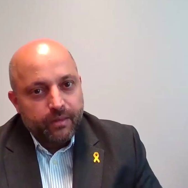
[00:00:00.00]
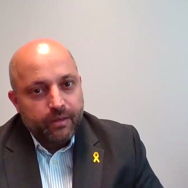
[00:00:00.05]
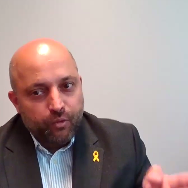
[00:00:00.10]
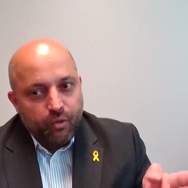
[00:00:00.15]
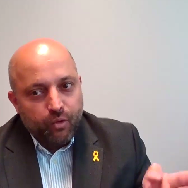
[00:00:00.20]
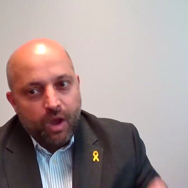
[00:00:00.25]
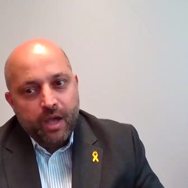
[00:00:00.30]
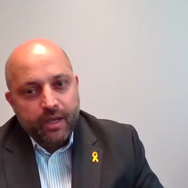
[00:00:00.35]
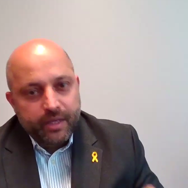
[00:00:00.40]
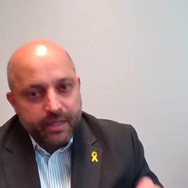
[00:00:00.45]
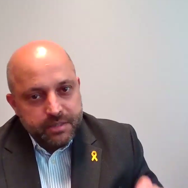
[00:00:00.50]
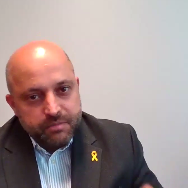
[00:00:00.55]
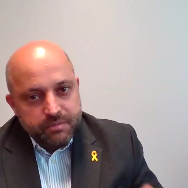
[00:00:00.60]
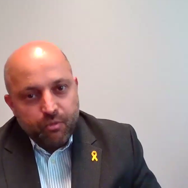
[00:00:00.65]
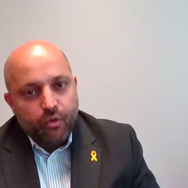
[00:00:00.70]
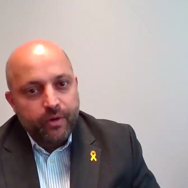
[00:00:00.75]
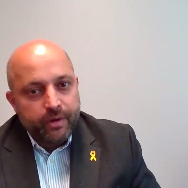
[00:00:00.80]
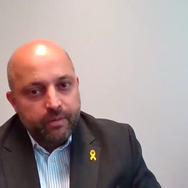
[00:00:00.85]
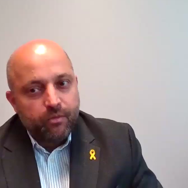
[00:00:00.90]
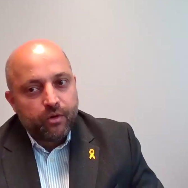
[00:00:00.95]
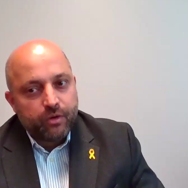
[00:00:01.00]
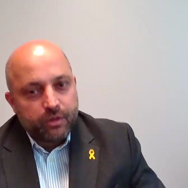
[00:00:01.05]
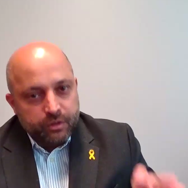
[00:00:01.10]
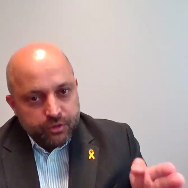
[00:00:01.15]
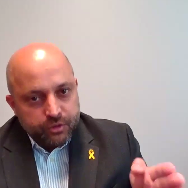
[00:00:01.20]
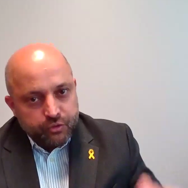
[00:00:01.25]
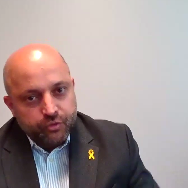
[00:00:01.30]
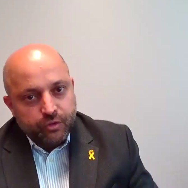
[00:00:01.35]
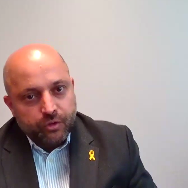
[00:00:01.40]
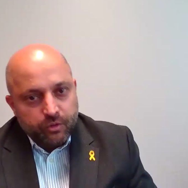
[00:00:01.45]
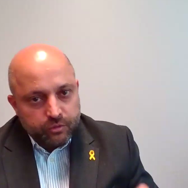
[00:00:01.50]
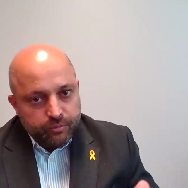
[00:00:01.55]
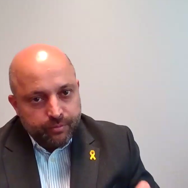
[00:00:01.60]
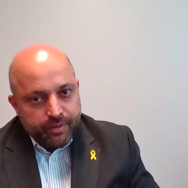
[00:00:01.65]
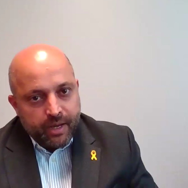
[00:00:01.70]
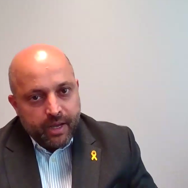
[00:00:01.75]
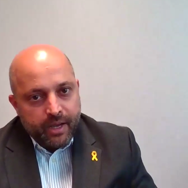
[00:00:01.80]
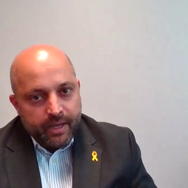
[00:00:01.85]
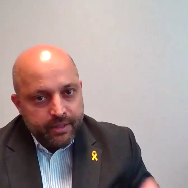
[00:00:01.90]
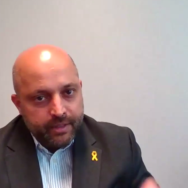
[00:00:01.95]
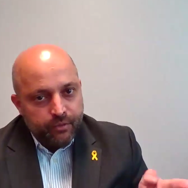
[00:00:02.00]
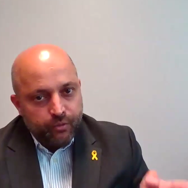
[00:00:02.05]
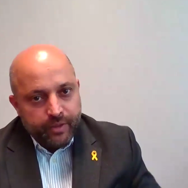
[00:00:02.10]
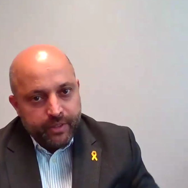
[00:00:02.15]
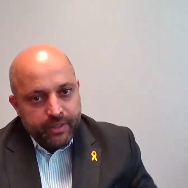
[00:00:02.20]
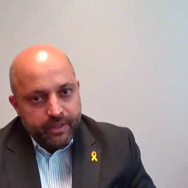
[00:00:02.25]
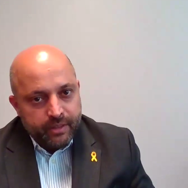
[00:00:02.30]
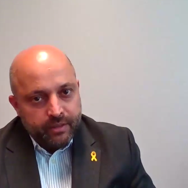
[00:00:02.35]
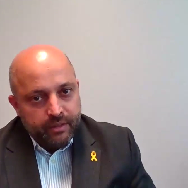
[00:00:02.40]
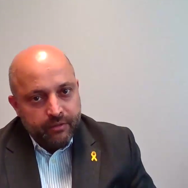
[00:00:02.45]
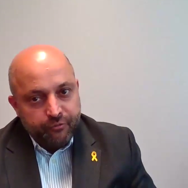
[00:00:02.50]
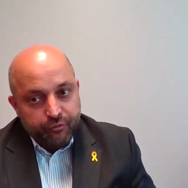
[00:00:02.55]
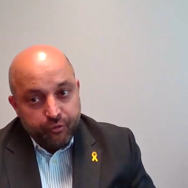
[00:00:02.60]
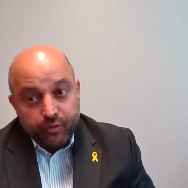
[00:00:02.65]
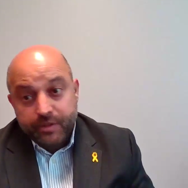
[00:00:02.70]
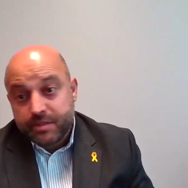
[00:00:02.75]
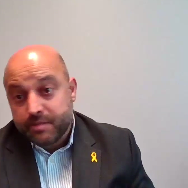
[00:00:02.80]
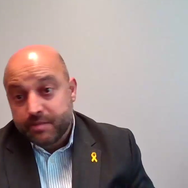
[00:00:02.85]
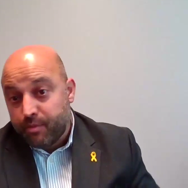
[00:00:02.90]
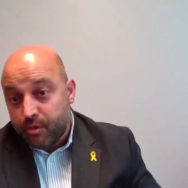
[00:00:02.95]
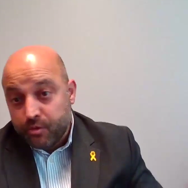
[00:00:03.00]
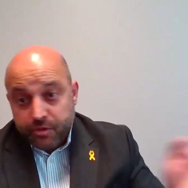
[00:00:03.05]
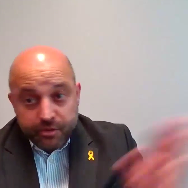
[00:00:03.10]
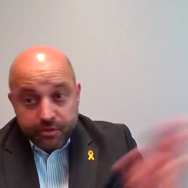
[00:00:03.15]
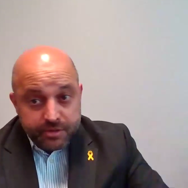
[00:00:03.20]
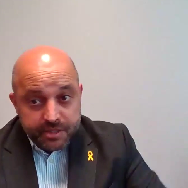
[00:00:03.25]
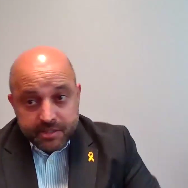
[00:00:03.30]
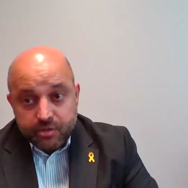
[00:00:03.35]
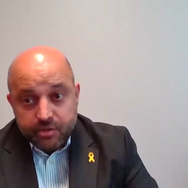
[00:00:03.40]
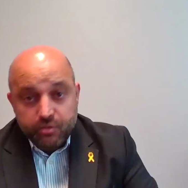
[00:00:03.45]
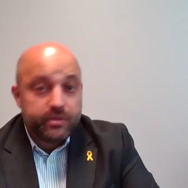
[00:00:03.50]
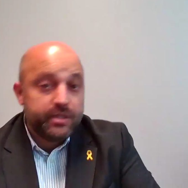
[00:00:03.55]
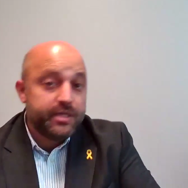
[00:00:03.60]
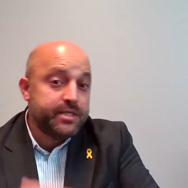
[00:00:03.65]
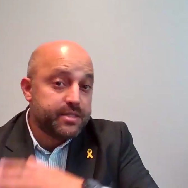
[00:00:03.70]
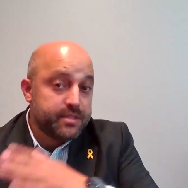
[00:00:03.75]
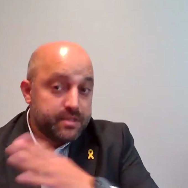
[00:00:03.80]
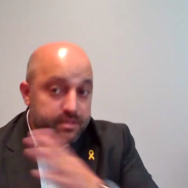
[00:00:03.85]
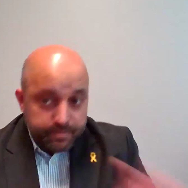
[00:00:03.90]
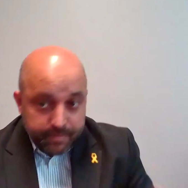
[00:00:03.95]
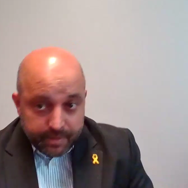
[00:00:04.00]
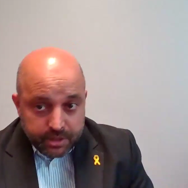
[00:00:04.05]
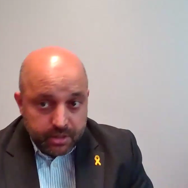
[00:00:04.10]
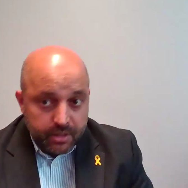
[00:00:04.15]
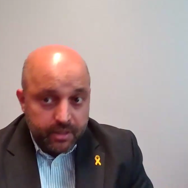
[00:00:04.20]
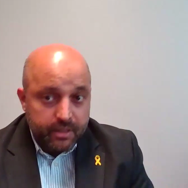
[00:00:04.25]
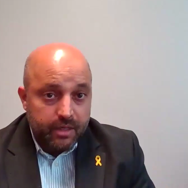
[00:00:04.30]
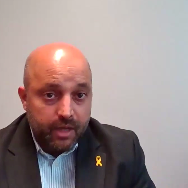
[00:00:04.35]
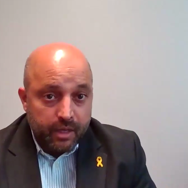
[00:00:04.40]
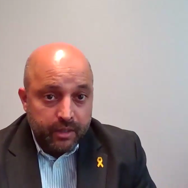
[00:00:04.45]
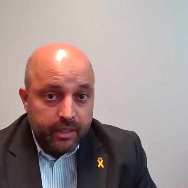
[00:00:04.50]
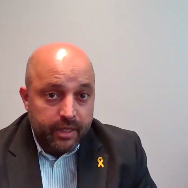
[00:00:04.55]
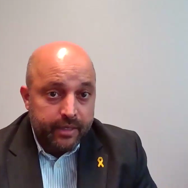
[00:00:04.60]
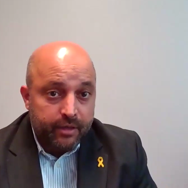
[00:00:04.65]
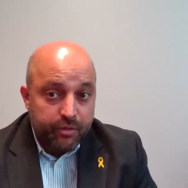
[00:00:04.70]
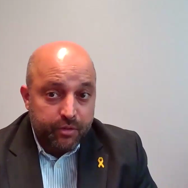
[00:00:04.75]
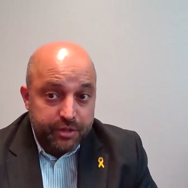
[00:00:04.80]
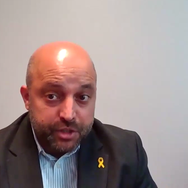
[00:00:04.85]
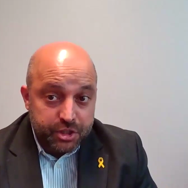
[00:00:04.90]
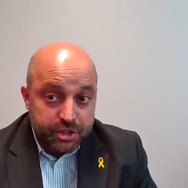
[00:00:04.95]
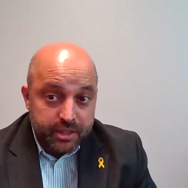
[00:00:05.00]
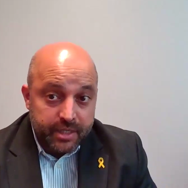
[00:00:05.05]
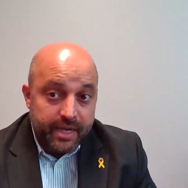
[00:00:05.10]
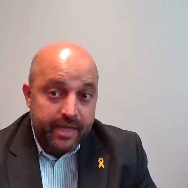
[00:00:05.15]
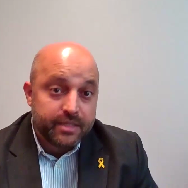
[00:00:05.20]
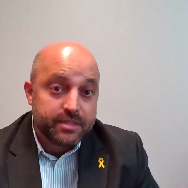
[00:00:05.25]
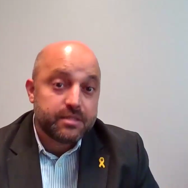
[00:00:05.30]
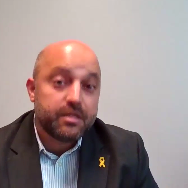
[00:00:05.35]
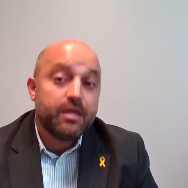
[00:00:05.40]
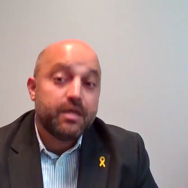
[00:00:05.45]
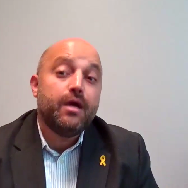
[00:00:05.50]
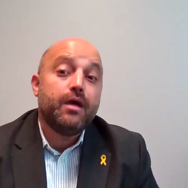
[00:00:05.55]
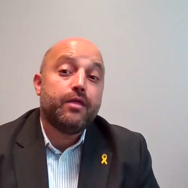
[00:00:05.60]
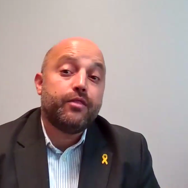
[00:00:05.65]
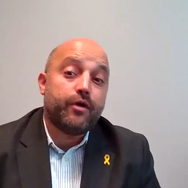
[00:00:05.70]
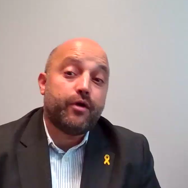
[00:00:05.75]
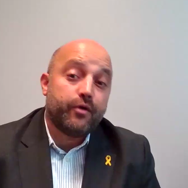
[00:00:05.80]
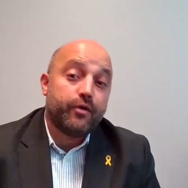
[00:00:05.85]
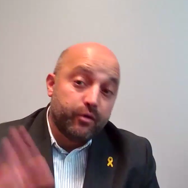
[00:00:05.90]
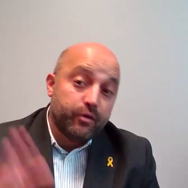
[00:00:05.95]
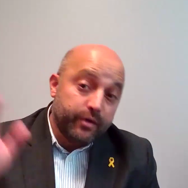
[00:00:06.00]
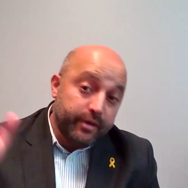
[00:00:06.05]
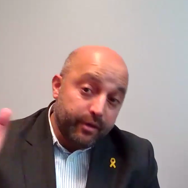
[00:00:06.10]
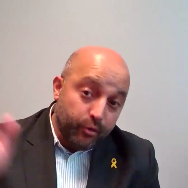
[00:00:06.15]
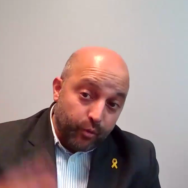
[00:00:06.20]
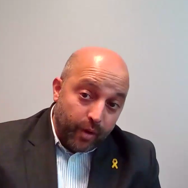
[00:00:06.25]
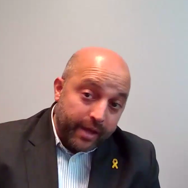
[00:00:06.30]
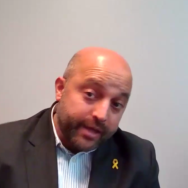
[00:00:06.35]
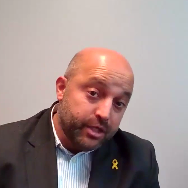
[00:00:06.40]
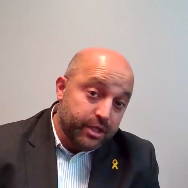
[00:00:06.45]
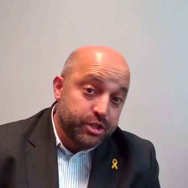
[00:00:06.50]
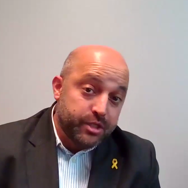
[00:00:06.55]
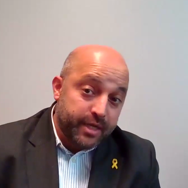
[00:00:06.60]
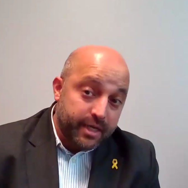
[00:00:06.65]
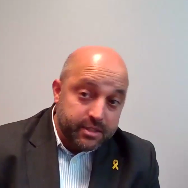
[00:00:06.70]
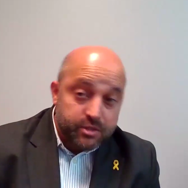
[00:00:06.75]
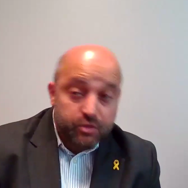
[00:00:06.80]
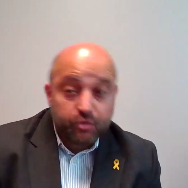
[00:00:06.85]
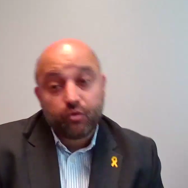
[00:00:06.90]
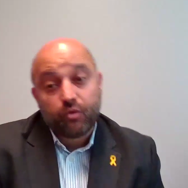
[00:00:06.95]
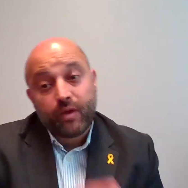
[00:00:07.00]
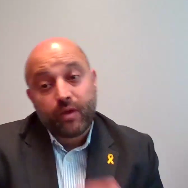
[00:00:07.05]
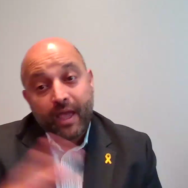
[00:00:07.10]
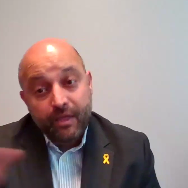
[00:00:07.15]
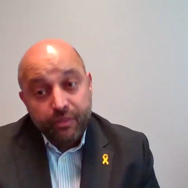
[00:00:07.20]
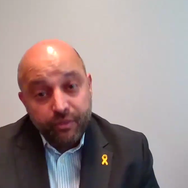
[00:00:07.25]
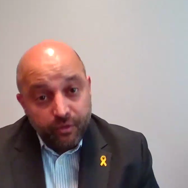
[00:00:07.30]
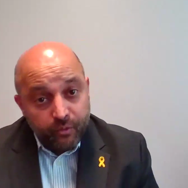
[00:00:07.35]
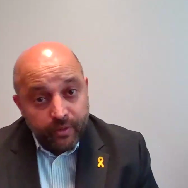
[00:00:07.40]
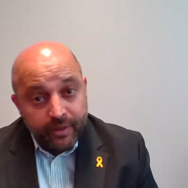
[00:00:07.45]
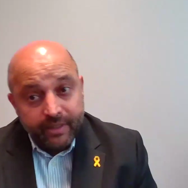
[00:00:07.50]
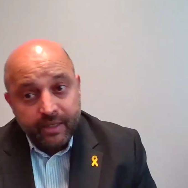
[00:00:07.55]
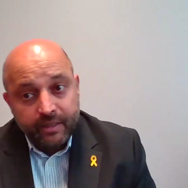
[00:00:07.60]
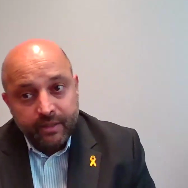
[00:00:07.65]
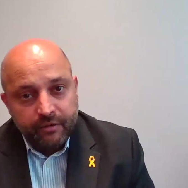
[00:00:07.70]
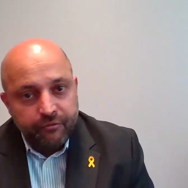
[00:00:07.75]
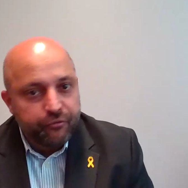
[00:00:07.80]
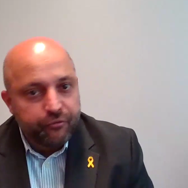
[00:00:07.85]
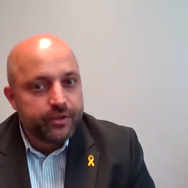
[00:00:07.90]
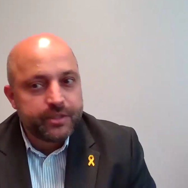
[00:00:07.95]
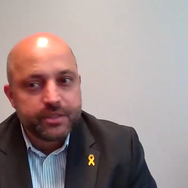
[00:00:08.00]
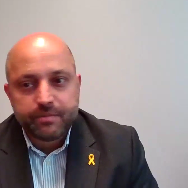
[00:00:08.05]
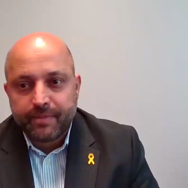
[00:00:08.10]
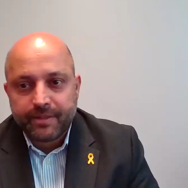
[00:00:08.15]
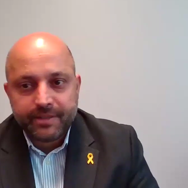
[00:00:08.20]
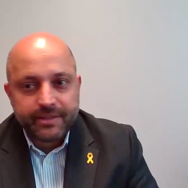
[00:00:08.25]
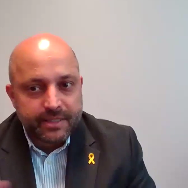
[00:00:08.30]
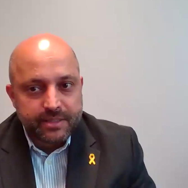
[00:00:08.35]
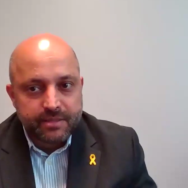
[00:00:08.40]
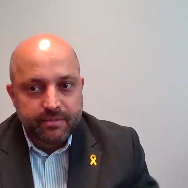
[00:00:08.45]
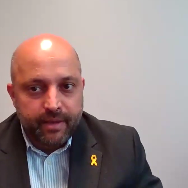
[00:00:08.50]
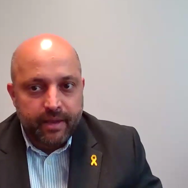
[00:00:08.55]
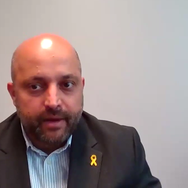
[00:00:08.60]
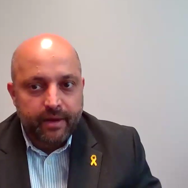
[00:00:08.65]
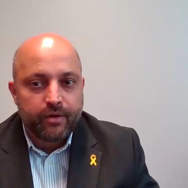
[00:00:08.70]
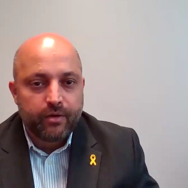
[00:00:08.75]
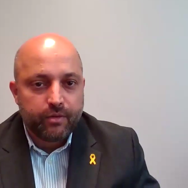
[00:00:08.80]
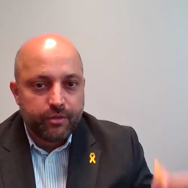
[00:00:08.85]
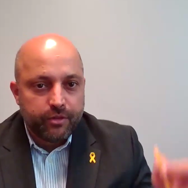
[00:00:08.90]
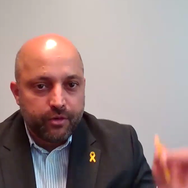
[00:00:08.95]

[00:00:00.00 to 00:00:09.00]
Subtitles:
Iraq is more and more controlled by Iranian influence, both on the Sunnis and on the Shiites. There are Iraqi Shiites who don't like the Iranian influence, but it doesn't matter.